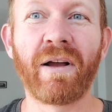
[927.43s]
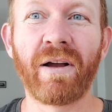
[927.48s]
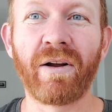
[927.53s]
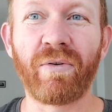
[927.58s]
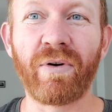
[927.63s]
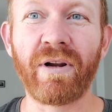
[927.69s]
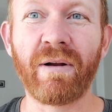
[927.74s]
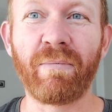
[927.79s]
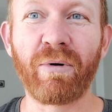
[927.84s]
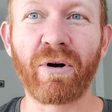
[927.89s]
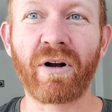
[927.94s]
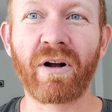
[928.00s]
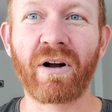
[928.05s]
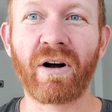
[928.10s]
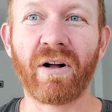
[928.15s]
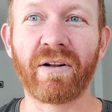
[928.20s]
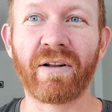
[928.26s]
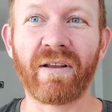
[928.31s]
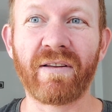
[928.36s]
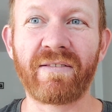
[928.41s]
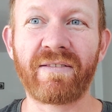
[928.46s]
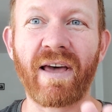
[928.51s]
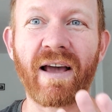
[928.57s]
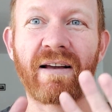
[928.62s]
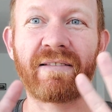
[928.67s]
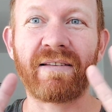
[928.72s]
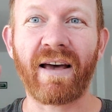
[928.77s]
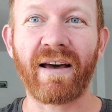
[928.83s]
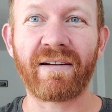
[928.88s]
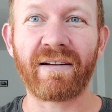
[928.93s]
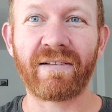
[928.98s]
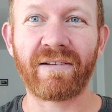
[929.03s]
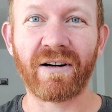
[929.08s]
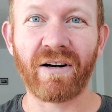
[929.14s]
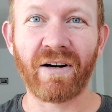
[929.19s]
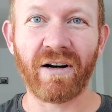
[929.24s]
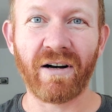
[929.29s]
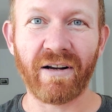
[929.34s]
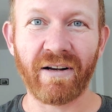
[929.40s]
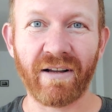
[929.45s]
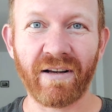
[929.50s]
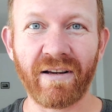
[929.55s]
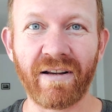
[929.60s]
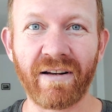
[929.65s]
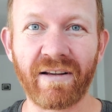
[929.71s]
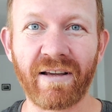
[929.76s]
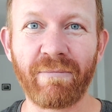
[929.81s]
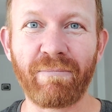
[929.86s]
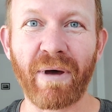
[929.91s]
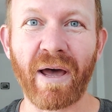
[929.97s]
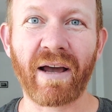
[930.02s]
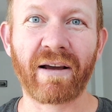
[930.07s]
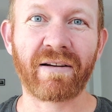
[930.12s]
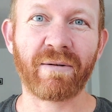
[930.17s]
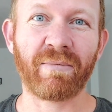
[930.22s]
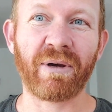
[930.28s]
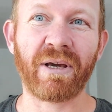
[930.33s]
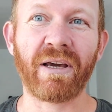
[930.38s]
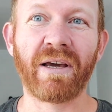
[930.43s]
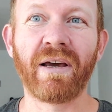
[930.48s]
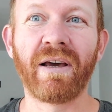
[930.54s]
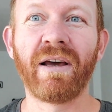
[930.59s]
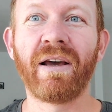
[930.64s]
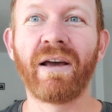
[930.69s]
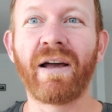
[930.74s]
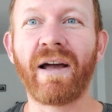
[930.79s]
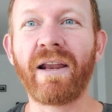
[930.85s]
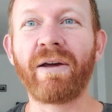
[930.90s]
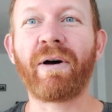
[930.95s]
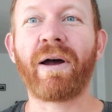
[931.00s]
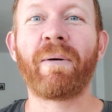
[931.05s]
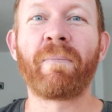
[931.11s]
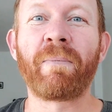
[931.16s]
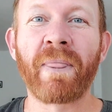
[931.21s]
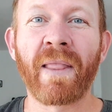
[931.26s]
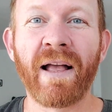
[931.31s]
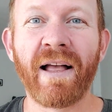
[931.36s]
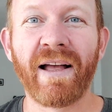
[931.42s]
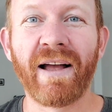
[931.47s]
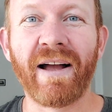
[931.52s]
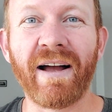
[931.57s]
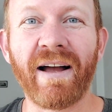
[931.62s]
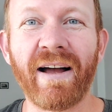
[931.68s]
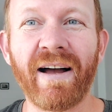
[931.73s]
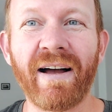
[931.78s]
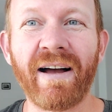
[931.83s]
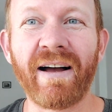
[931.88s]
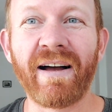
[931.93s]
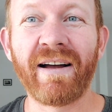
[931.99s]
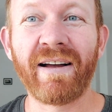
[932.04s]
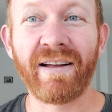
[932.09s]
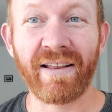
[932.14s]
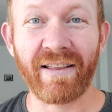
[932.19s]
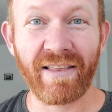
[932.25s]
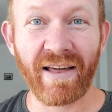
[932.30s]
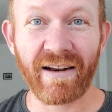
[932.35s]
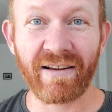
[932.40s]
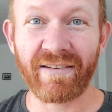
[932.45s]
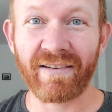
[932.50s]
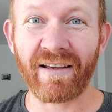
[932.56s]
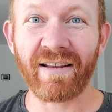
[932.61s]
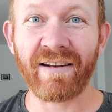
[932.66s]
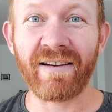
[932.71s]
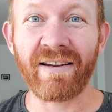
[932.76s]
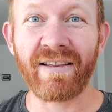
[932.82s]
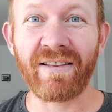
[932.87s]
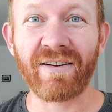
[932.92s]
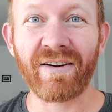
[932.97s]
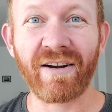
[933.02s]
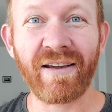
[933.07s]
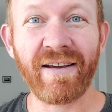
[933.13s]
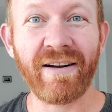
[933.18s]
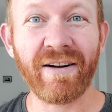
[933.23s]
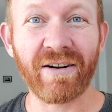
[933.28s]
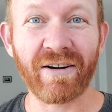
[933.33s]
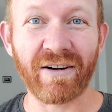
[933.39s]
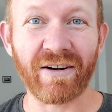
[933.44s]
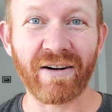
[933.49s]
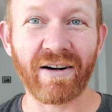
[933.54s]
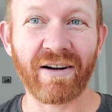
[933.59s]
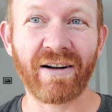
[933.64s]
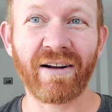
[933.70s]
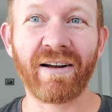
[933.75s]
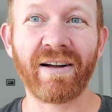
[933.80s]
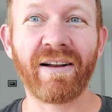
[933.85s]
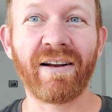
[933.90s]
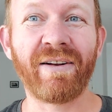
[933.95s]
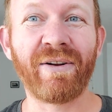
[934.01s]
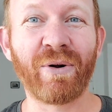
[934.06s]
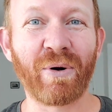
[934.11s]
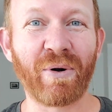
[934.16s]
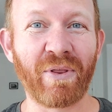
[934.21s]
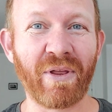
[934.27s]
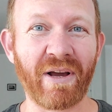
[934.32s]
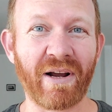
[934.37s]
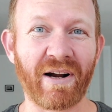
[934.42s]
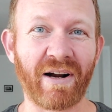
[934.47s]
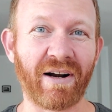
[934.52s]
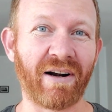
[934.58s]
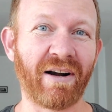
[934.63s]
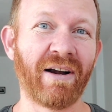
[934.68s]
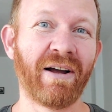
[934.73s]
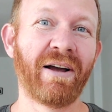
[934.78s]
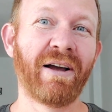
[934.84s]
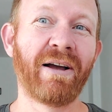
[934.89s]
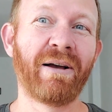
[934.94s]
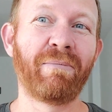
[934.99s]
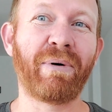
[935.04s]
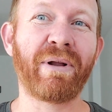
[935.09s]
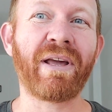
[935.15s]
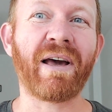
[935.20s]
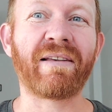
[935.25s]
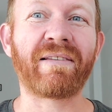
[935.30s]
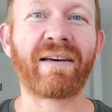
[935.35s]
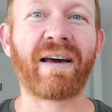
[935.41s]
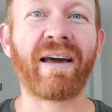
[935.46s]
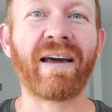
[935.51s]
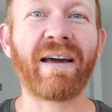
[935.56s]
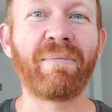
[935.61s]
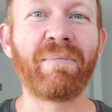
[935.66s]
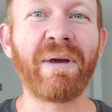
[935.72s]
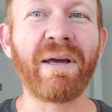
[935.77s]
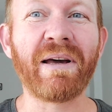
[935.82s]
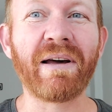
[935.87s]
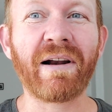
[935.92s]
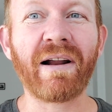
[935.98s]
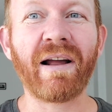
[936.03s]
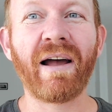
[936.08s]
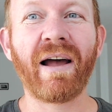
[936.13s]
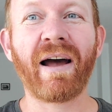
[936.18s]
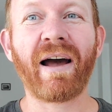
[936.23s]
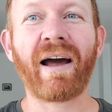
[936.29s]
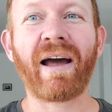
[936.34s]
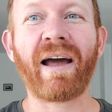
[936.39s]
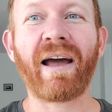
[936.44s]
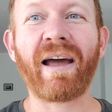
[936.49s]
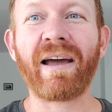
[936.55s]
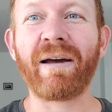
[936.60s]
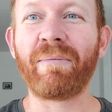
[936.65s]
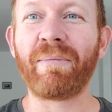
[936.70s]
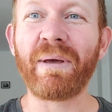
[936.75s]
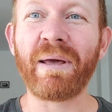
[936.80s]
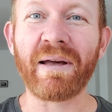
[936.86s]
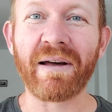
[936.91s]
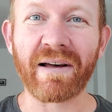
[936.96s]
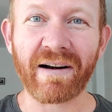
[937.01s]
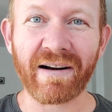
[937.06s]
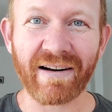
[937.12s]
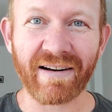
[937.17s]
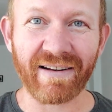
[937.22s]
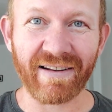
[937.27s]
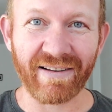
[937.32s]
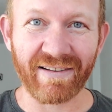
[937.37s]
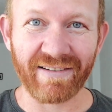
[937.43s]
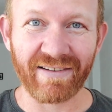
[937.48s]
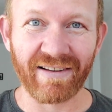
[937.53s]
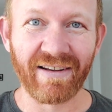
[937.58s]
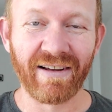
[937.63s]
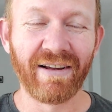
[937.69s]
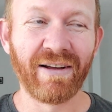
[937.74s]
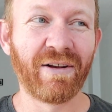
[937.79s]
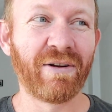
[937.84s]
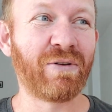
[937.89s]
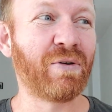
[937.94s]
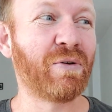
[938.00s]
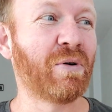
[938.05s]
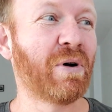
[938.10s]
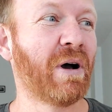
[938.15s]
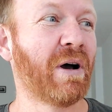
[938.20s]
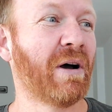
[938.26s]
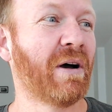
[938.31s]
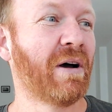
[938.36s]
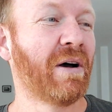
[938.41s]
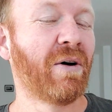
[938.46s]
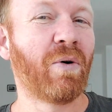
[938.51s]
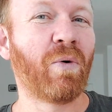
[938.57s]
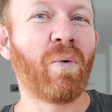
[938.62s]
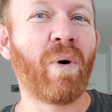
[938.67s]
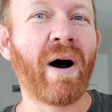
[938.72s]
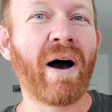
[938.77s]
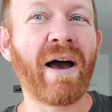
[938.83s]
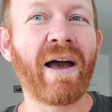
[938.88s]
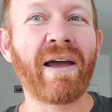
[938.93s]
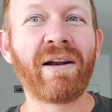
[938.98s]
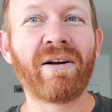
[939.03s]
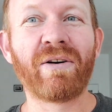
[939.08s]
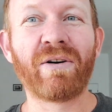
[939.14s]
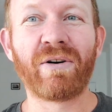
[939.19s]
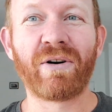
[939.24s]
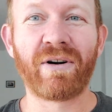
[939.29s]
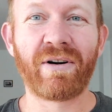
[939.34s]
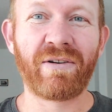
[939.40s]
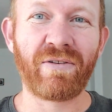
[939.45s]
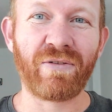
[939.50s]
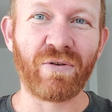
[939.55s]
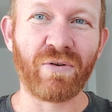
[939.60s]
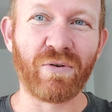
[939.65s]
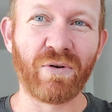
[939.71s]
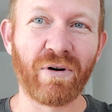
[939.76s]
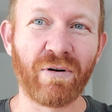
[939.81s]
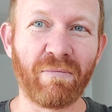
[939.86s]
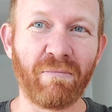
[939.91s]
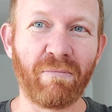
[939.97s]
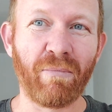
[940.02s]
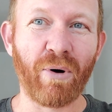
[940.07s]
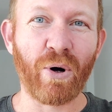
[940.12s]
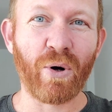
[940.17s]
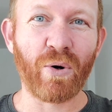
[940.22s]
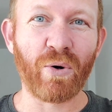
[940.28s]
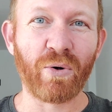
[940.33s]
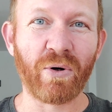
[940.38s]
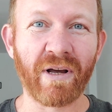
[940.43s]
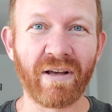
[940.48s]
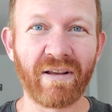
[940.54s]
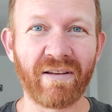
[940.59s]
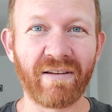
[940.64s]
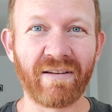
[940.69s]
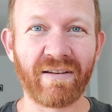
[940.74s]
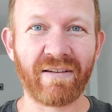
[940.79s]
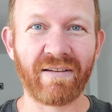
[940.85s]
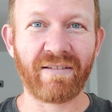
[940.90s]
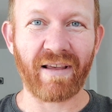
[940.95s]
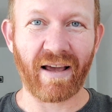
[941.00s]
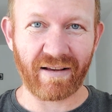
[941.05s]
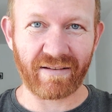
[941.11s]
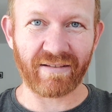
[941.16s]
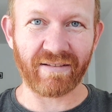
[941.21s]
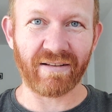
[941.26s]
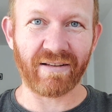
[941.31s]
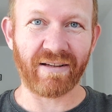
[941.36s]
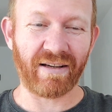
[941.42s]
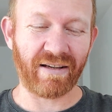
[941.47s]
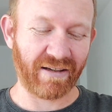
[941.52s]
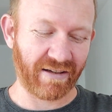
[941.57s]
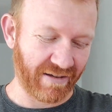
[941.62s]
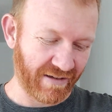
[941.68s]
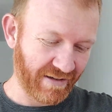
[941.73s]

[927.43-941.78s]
Read a book called Sex at Dawn and get back to me. Anyway, that is neither here nor there. But yes, gemir is to whine or to moan sexily.